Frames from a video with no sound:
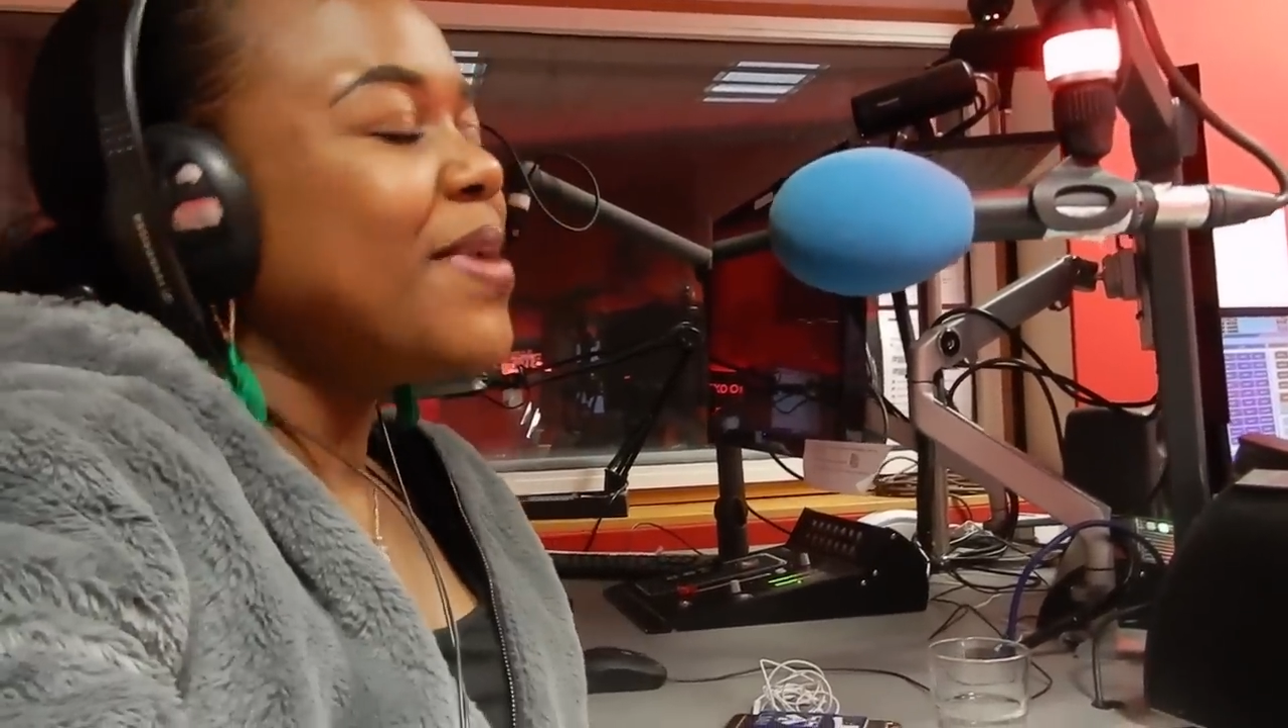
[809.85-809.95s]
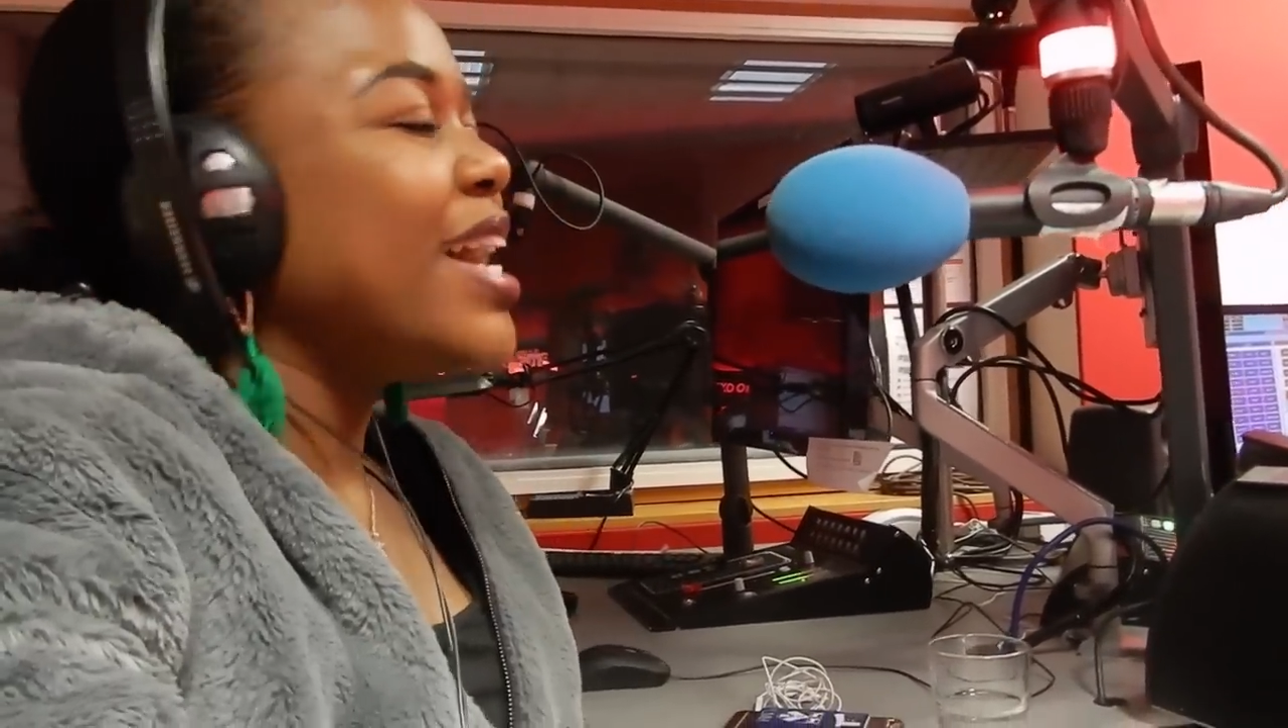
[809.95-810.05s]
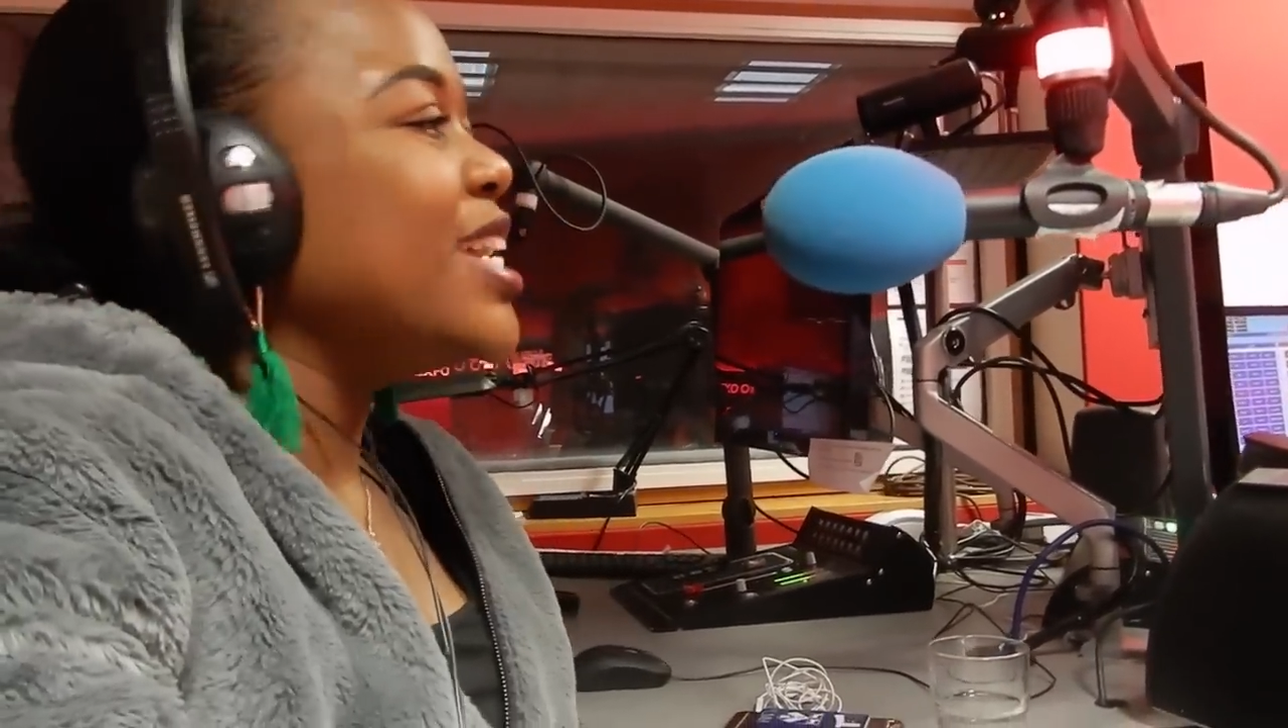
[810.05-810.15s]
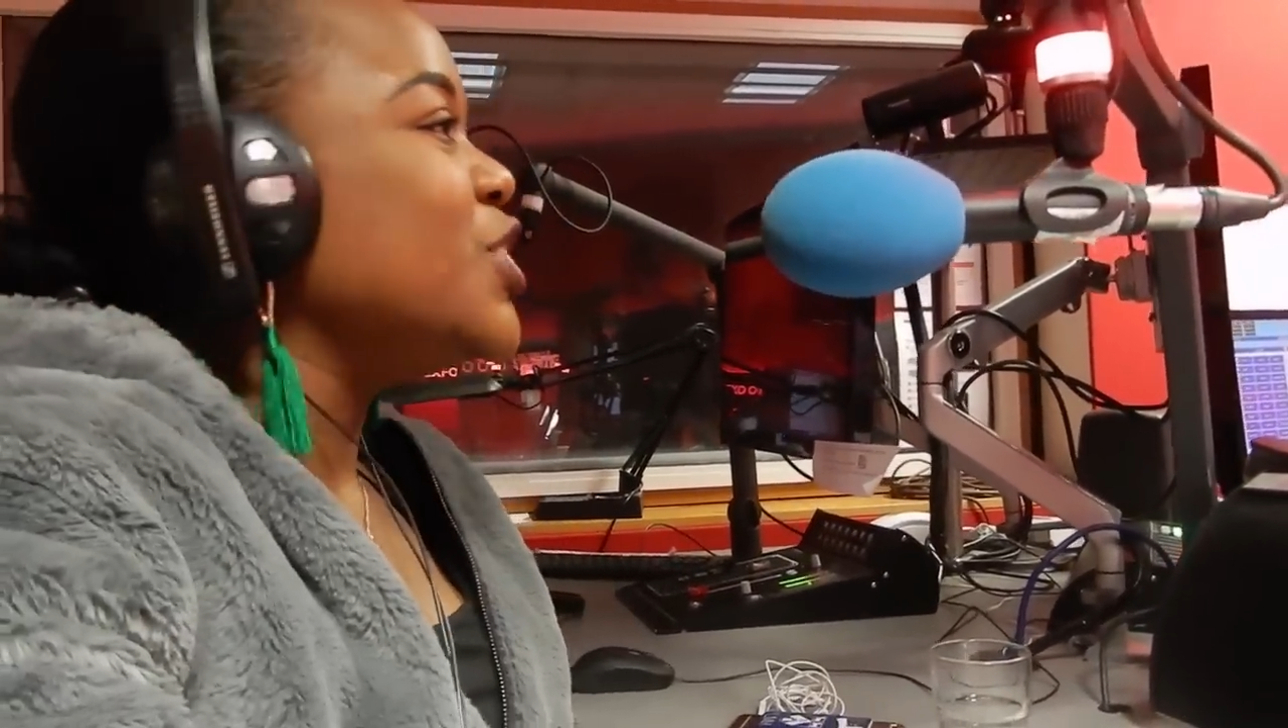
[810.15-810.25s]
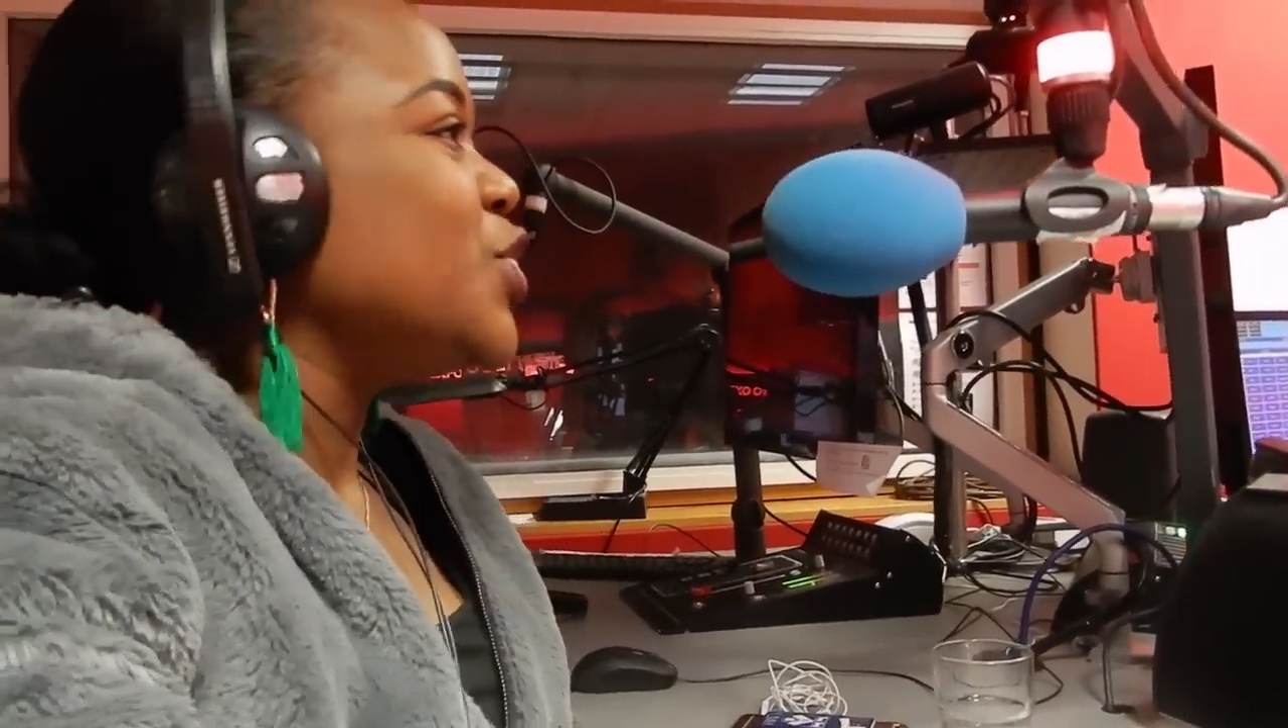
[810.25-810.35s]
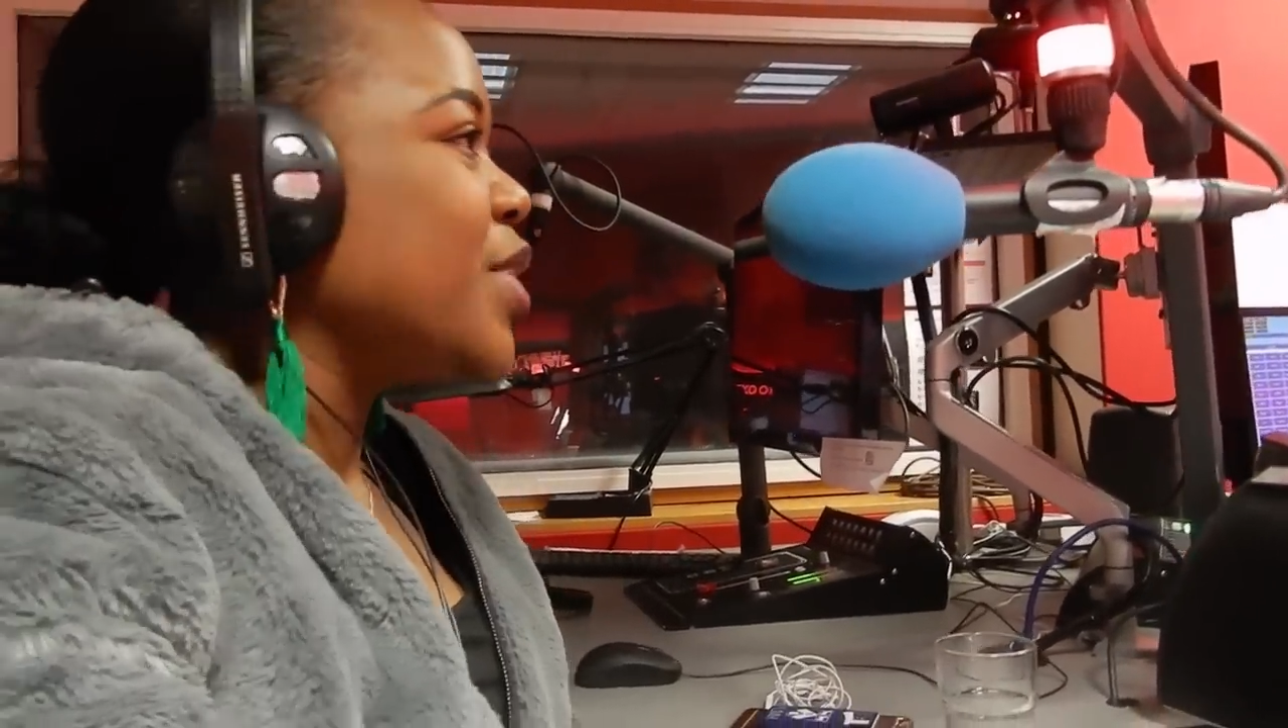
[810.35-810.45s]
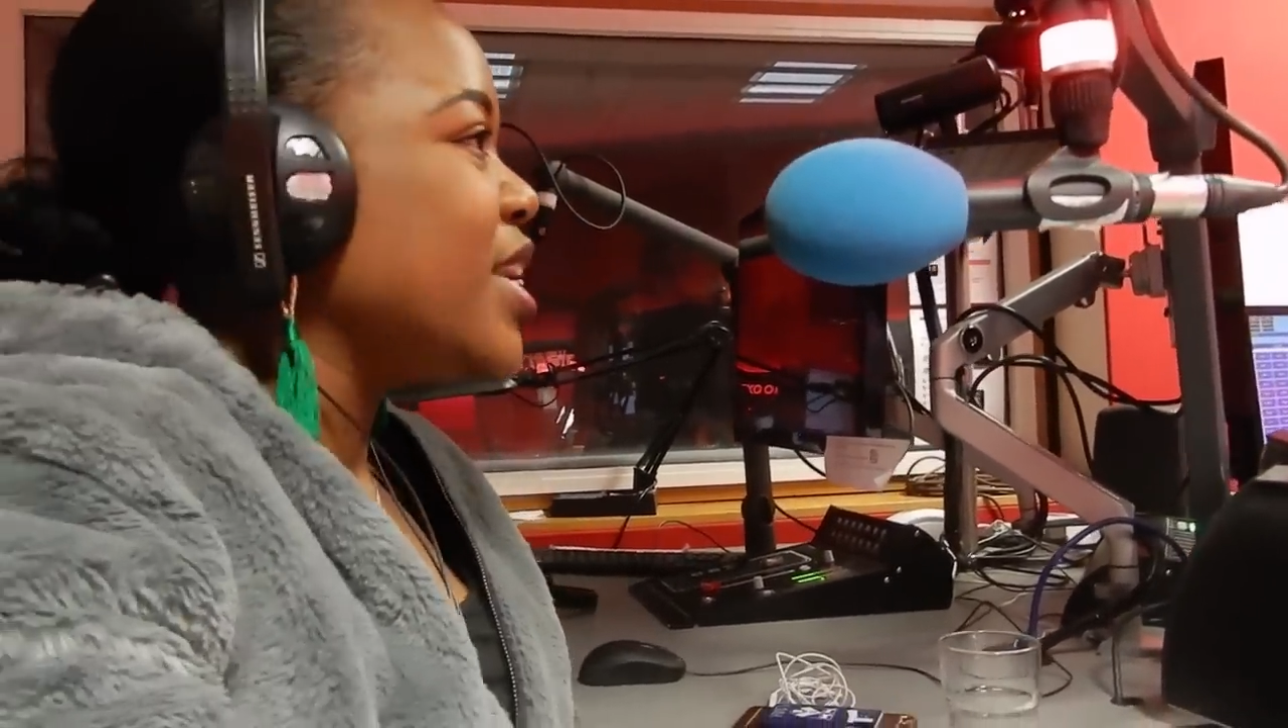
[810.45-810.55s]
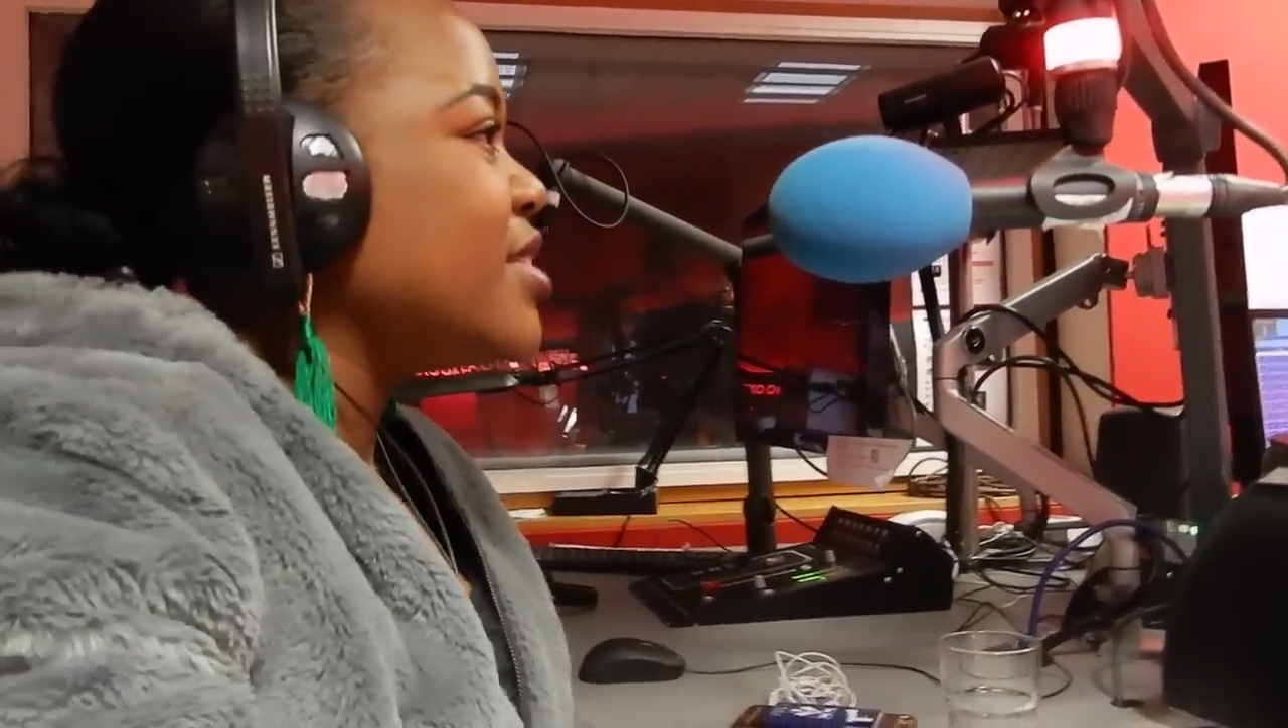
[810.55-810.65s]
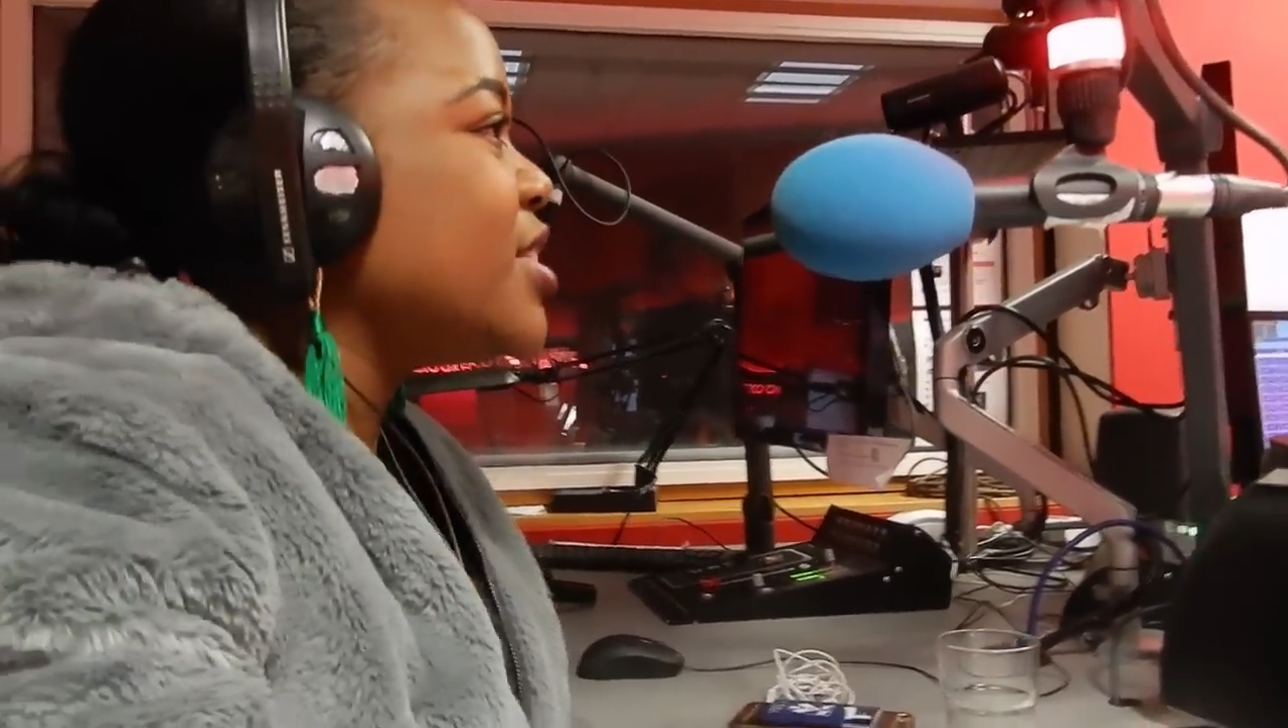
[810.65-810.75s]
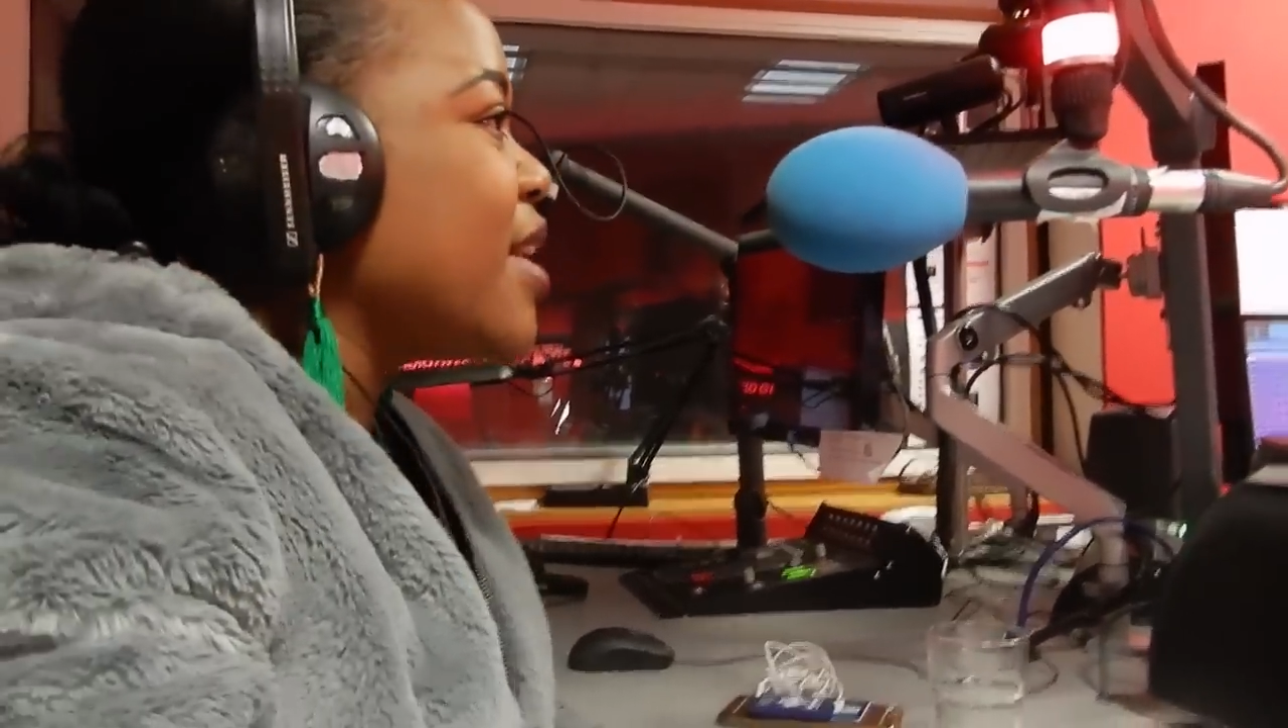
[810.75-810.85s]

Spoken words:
but I enjoy it.